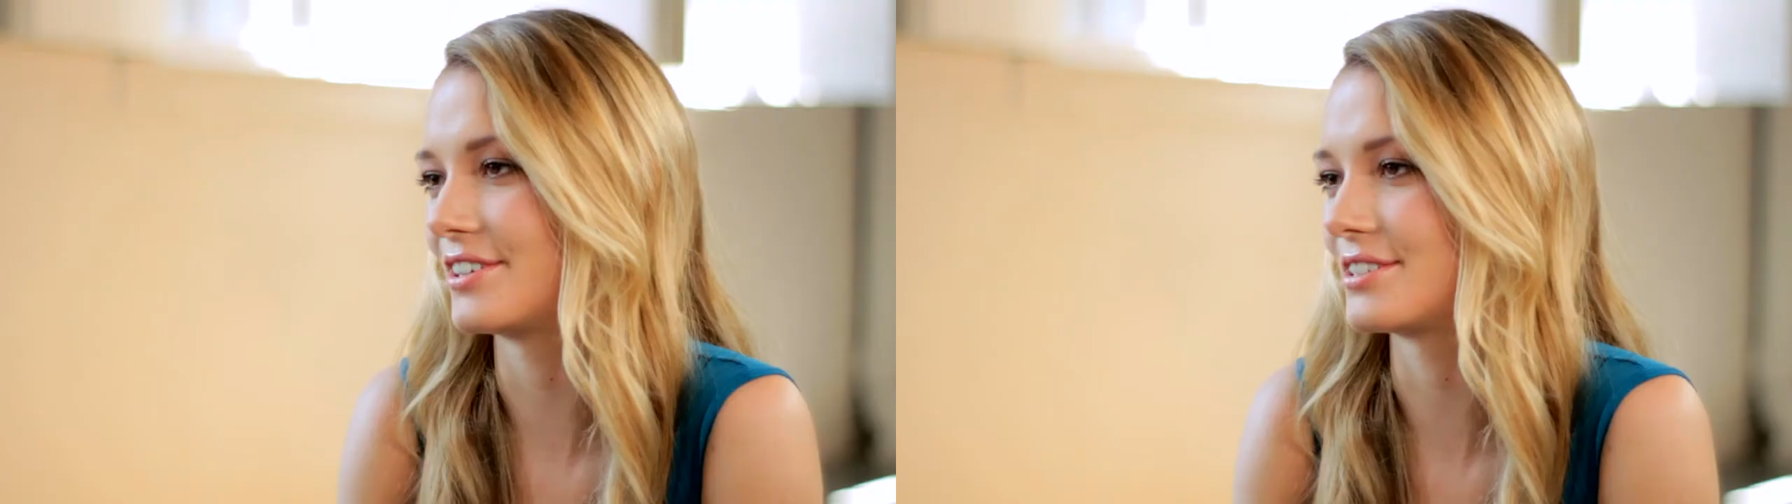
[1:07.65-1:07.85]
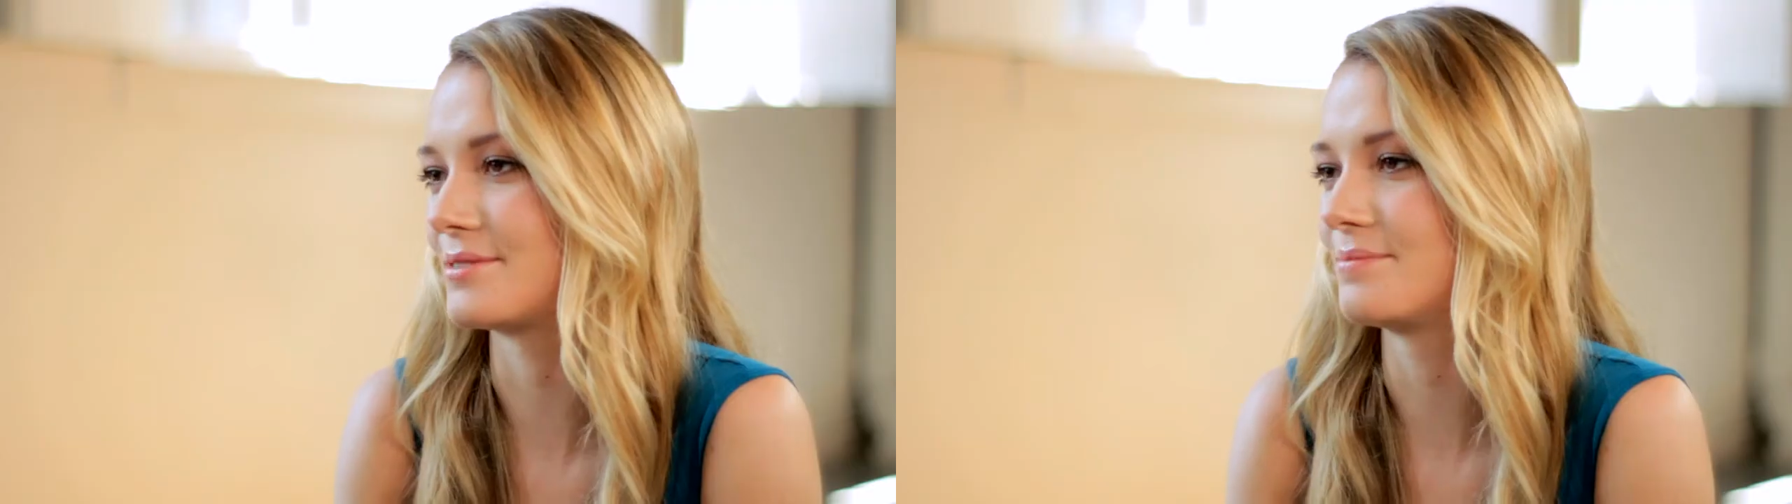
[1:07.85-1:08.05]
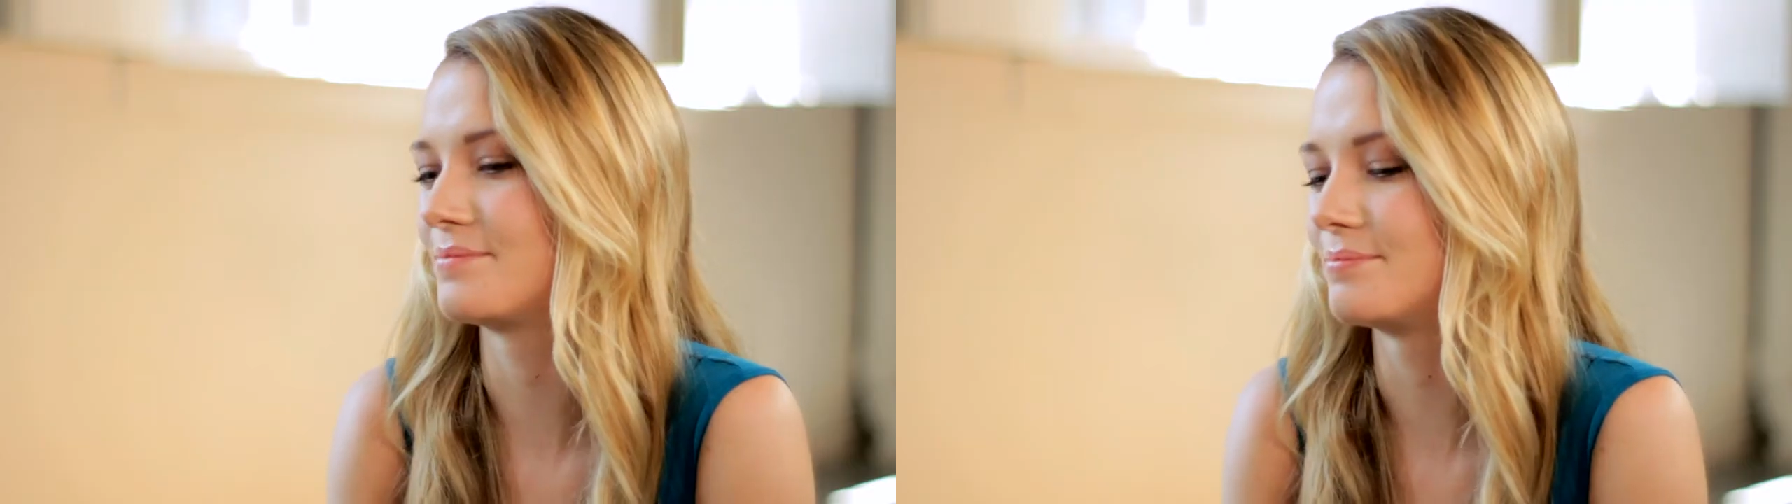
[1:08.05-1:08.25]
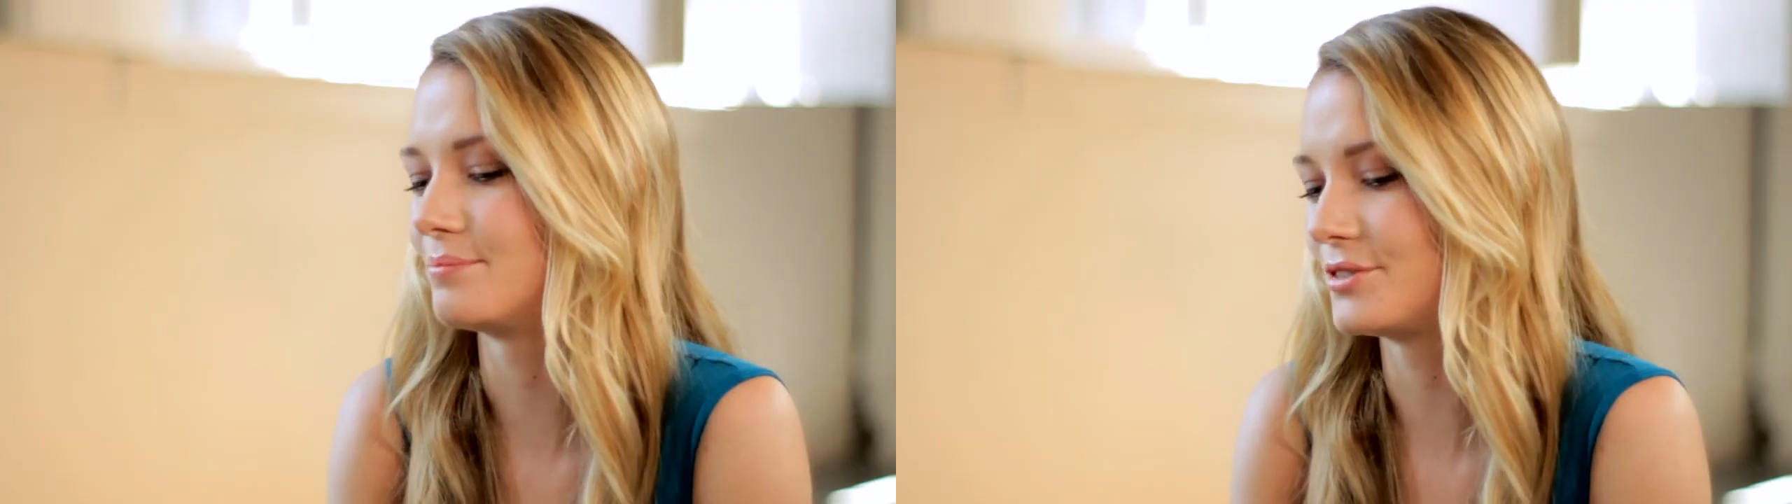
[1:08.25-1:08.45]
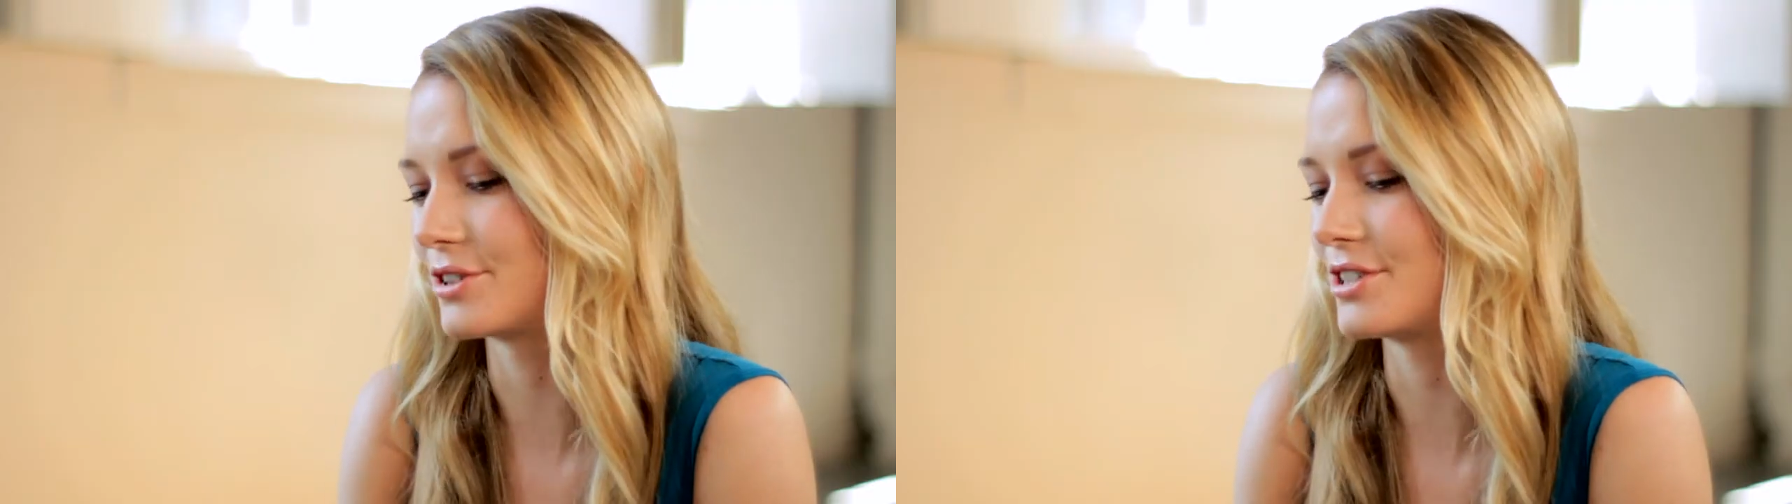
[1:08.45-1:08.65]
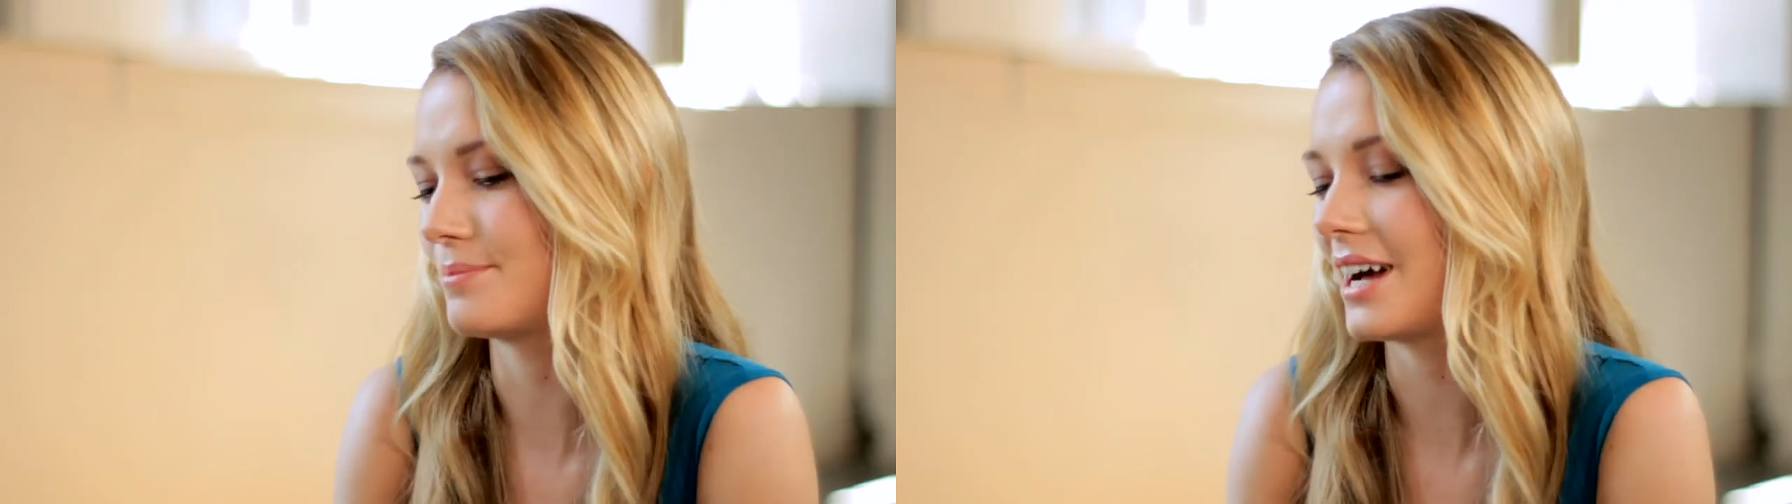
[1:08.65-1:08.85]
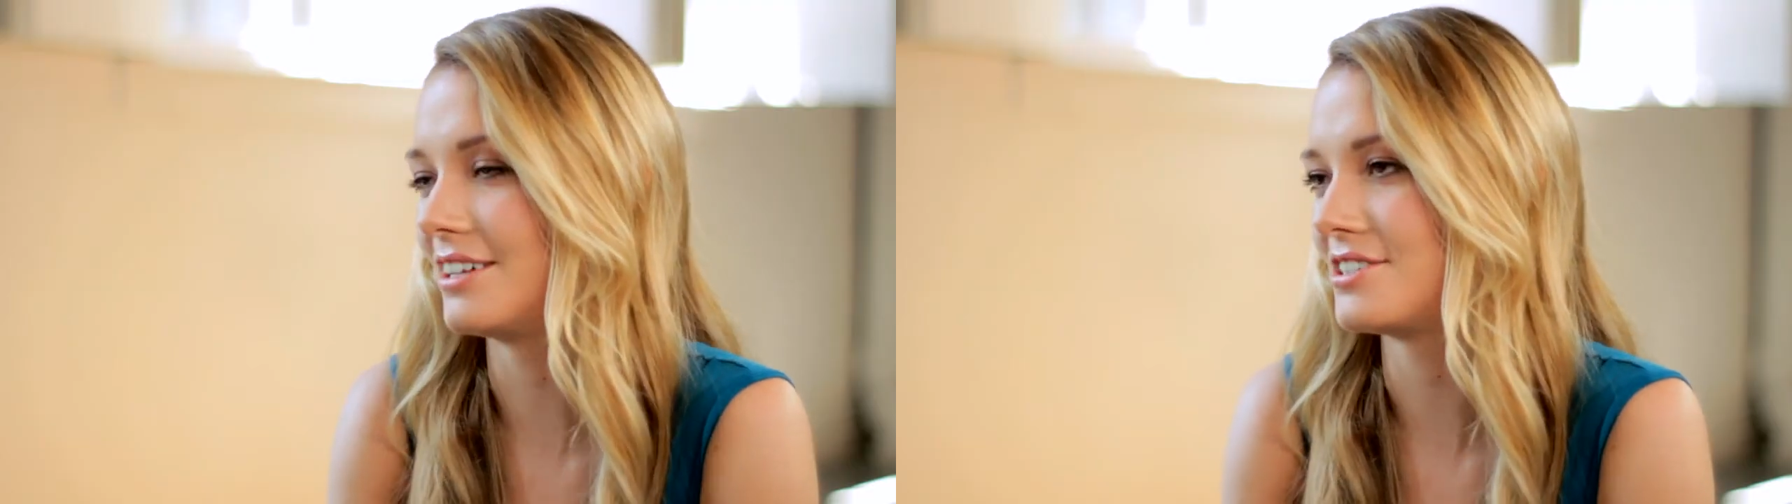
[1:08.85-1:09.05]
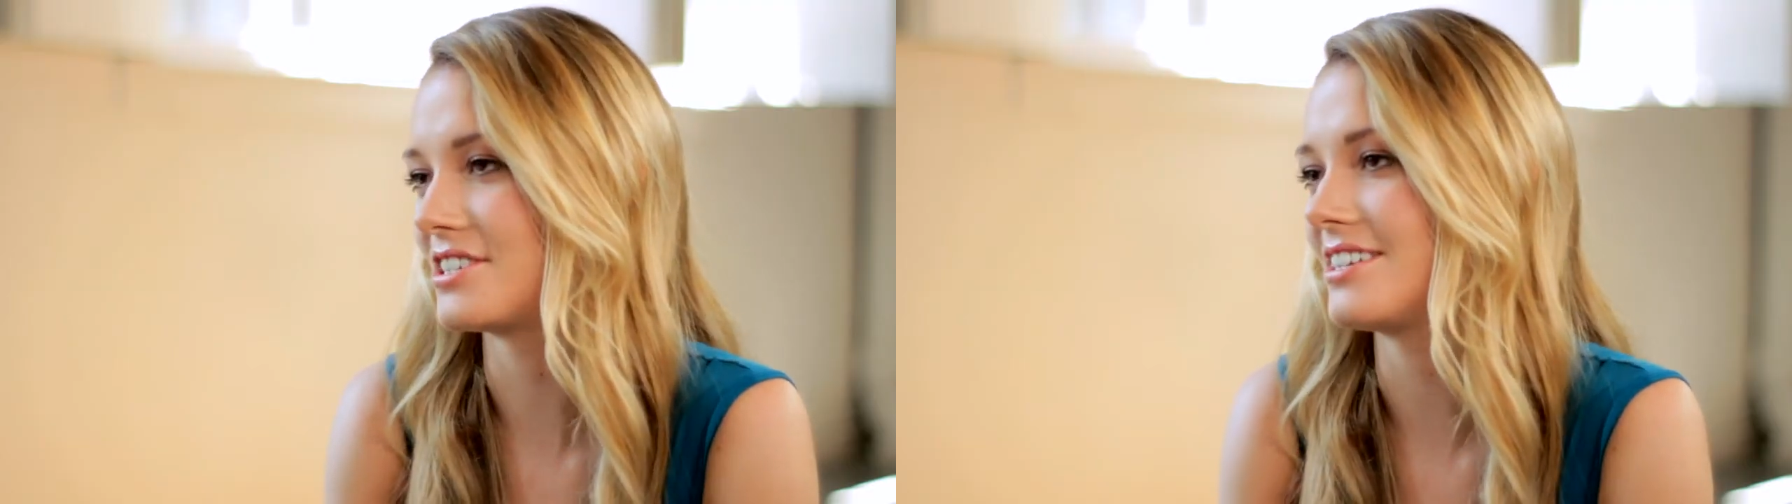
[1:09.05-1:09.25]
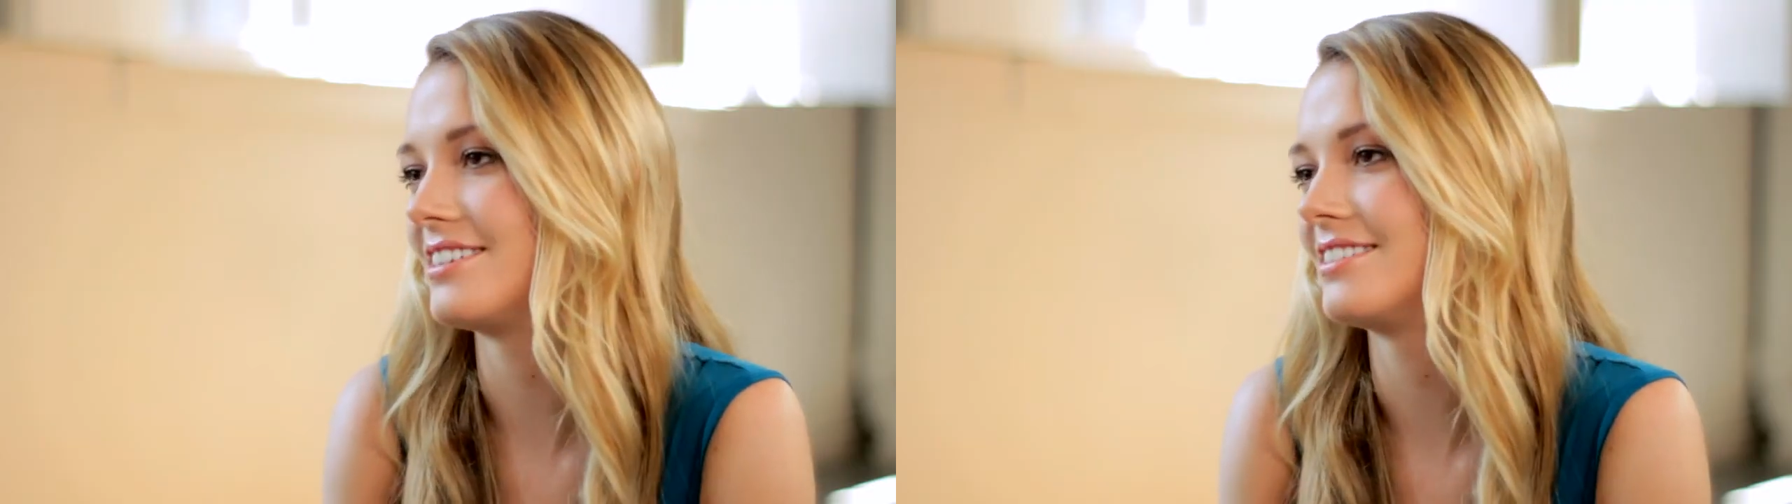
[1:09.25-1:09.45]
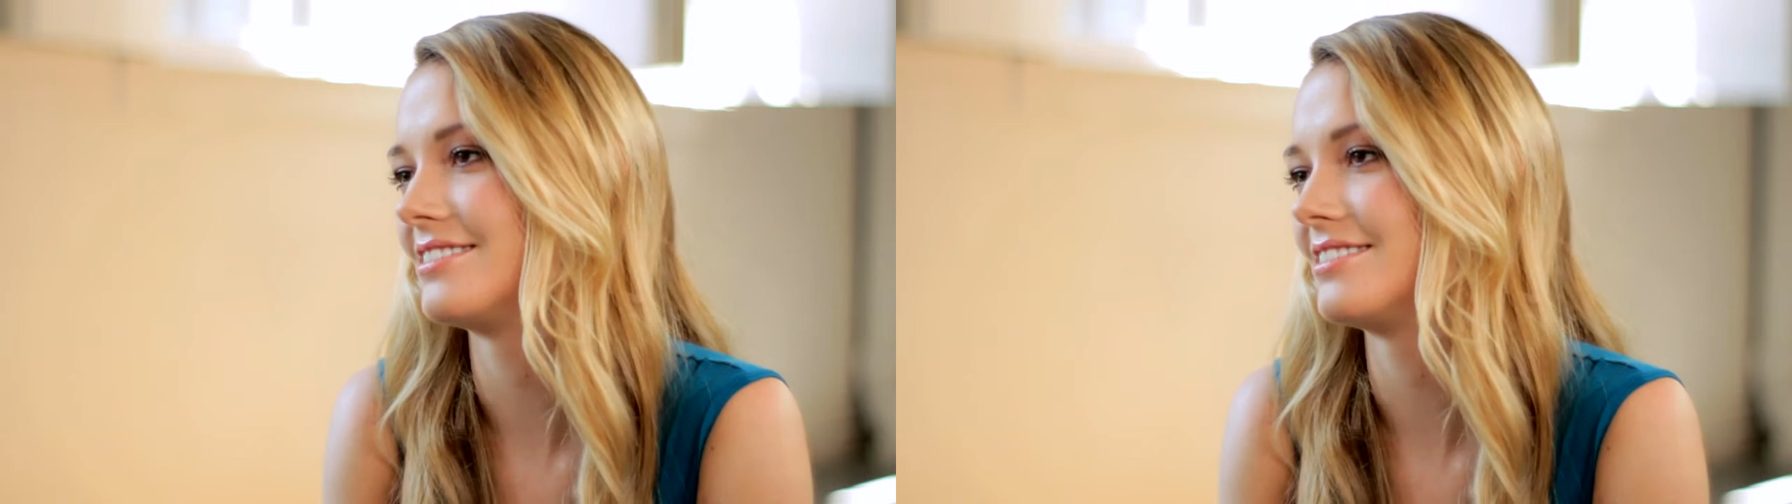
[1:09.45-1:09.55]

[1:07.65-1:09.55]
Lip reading: is George Balanchine.